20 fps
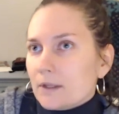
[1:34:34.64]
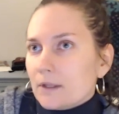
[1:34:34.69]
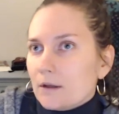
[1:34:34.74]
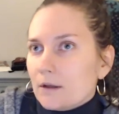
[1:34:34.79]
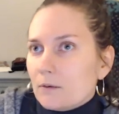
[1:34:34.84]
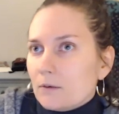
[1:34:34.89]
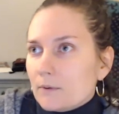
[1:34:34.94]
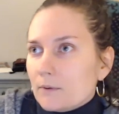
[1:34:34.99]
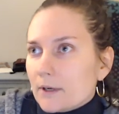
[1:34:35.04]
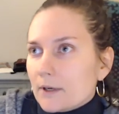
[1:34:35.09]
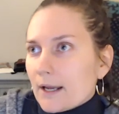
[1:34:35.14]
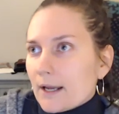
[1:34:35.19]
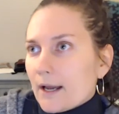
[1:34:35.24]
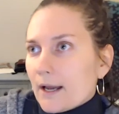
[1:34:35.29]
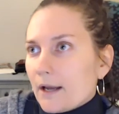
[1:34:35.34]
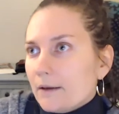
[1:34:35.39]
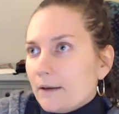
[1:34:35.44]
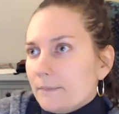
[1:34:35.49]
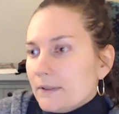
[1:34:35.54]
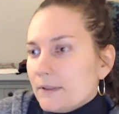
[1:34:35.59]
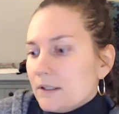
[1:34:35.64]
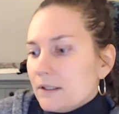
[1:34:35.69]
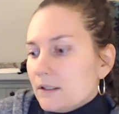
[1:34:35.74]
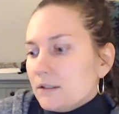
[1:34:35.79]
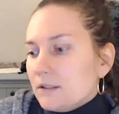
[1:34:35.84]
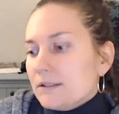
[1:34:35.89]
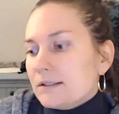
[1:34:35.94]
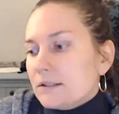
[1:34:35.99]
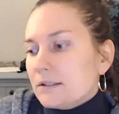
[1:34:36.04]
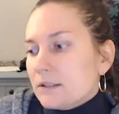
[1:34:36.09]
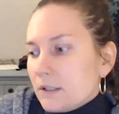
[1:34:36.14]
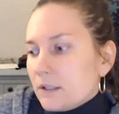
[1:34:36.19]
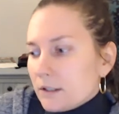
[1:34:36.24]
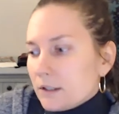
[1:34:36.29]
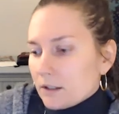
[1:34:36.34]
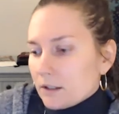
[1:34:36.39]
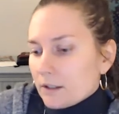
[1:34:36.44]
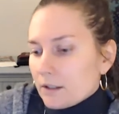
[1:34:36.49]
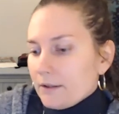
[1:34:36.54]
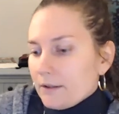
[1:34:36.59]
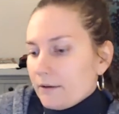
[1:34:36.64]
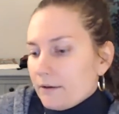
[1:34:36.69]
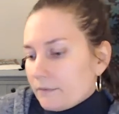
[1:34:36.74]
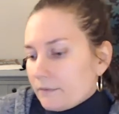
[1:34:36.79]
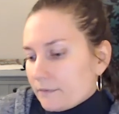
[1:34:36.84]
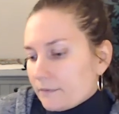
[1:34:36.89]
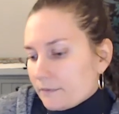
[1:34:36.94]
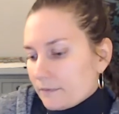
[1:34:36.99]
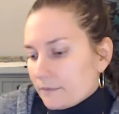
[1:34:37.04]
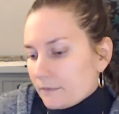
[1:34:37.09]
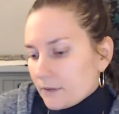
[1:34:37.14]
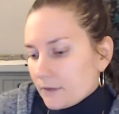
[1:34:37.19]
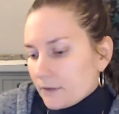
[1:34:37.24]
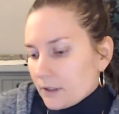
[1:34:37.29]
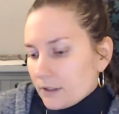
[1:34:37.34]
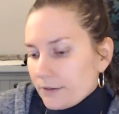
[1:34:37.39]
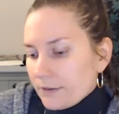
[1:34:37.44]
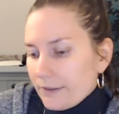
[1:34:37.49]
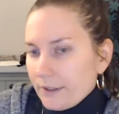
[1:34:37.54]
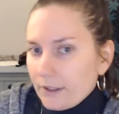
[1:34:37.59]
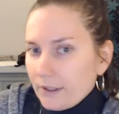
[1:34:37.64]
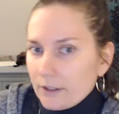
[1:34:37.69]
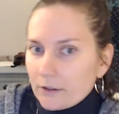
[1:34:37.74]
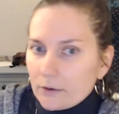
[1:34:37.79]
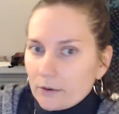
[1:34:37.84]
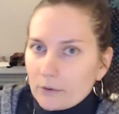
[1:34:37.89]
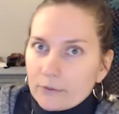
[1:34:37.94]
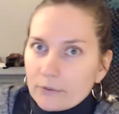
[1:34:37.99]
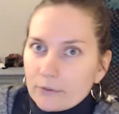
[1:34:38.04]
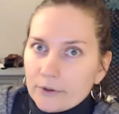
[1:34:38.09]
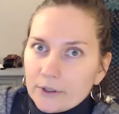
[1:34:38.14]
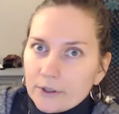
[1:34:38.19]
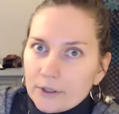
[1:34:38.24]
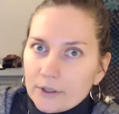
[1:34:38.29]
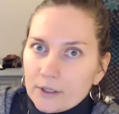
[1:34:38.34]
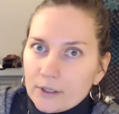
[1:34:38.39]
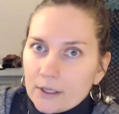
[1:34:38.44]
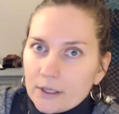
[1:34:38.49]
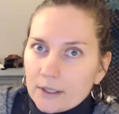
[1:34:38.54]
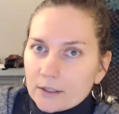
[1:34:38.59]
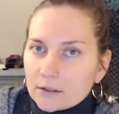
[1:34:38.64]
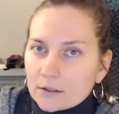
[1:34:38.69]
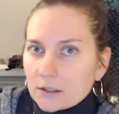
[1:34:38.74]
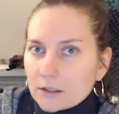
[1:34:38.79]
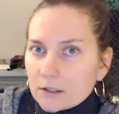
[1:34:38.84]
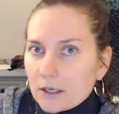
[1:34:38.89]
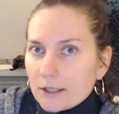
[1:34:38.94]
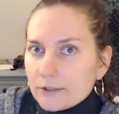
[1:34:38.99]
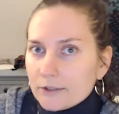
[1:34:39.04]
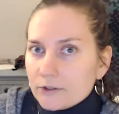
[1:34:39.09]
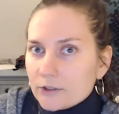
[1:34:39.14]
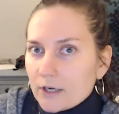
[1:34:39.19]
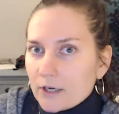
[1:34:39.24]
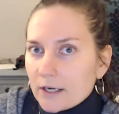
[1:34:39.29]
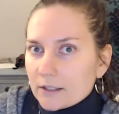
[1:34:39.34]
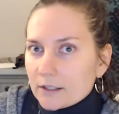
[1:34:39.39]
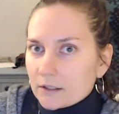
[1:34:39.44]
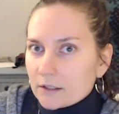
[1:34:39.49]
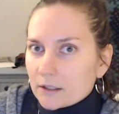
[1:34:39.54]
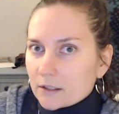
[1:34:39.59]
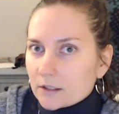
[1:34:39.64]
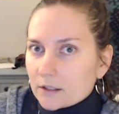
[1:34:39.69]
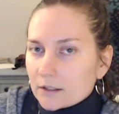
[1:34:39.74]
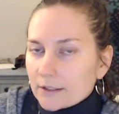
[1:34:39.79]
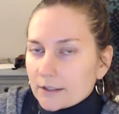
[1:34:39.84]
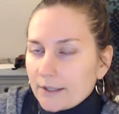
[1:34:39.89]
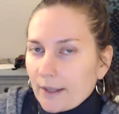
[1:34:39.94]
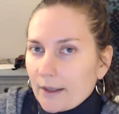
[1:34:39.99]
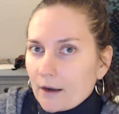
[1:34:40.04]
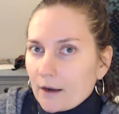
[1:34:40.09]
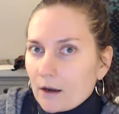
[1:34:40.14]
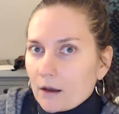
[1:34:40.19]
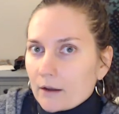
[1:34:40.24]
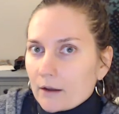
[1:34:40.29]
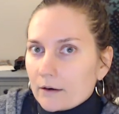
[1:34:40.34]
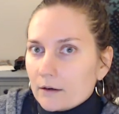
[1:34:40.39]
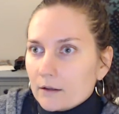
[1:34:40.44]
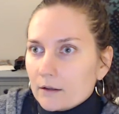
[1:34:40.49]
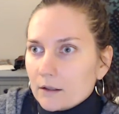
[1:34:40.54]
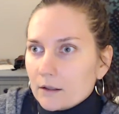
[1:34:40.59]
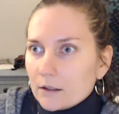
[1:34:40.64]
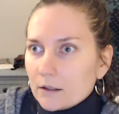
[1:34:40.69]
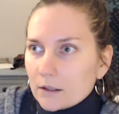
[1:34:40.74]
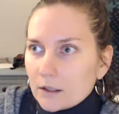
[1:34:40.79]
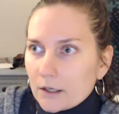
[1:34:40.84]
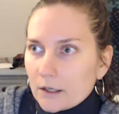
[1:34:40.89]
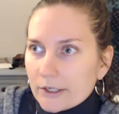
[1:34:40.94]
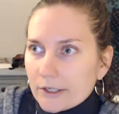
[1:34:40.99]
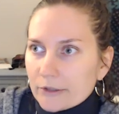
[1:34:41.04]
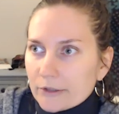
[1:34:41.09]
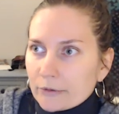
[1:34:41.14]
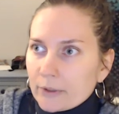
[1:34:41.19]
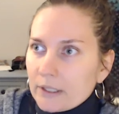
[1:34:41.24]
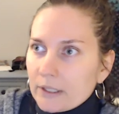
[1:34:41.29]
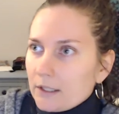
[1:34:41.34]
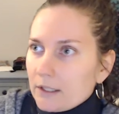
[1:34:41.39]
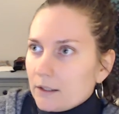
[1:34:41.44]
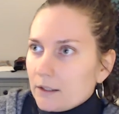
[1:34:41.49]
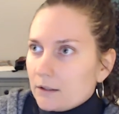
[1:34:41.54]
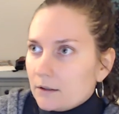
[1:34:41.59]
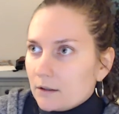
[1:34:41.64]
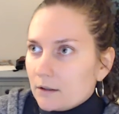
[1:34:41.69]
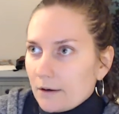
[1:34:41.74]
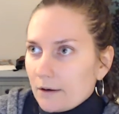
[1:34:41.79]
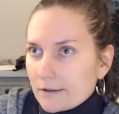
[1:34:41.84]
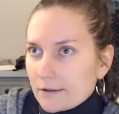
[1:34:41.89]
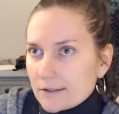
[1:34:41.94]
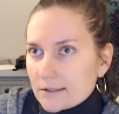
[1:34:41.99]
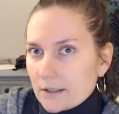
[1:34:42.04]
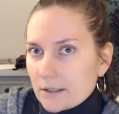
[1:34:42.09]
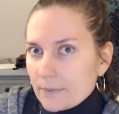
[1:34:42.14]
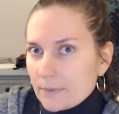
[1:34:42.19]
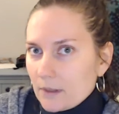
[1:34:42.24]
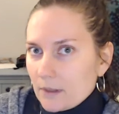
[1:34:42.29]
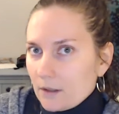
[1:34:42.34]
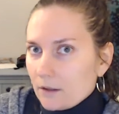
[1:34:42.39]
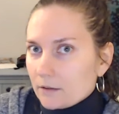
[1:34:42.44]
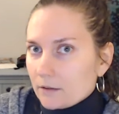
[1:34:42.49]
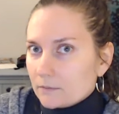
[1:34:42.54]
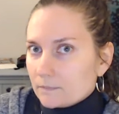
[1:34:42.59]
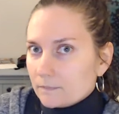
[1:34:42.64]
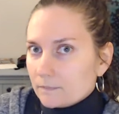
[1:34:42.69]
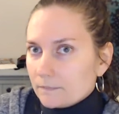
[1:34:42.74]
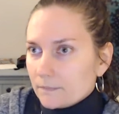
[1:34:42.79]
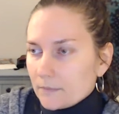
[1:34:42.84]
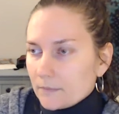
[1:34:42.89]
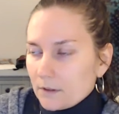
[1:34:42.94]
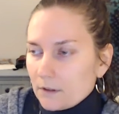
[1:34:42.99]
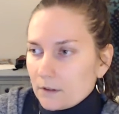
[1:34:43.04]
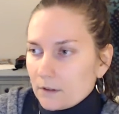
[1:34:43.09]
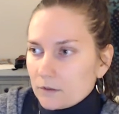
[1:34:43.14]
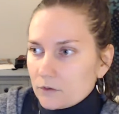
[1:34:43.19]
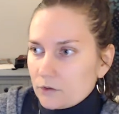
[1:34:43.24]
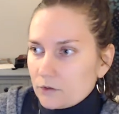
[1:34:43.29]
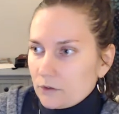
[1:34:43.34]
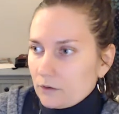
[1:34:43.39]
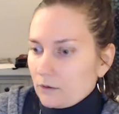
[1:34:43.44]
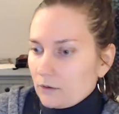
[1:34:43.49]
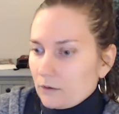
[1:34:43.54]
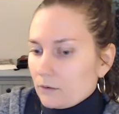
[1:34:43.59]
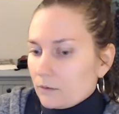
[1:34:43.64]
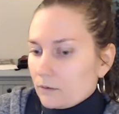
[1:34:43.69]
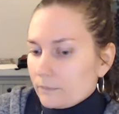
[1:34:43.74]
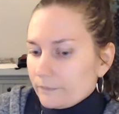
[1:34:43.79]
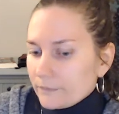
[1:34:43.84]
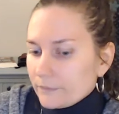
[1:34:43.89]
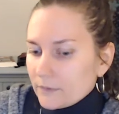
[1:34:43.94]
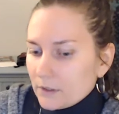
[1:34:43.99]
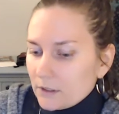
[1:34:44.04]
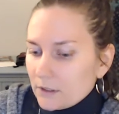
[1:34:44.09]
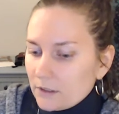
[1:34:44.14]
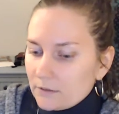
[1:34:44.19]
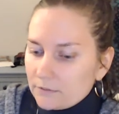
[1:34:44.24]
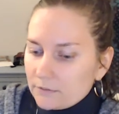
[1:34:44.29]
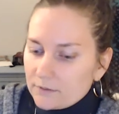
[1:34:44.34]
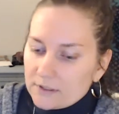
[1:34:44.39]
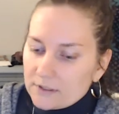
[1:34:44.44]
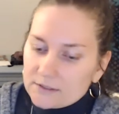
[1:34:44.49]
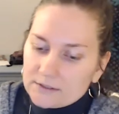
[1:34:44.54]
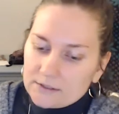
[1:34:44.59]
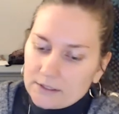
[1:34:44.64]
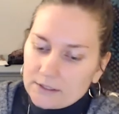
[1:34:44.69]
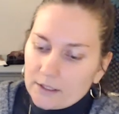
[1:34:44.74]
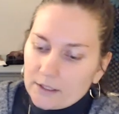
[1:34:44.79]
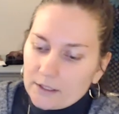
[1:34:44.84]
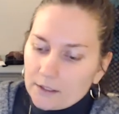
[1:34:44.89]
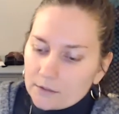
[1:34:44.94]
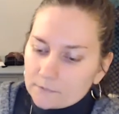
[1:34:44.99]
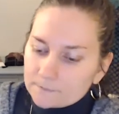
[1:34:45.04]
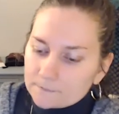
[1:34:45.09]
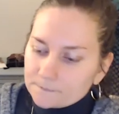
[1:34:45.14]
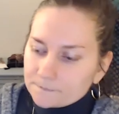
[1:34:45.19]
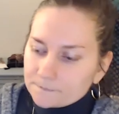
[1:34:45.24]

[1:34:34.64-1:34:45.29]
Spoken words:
what happens if the owner and contractor cannot agree on something. So if, let's say,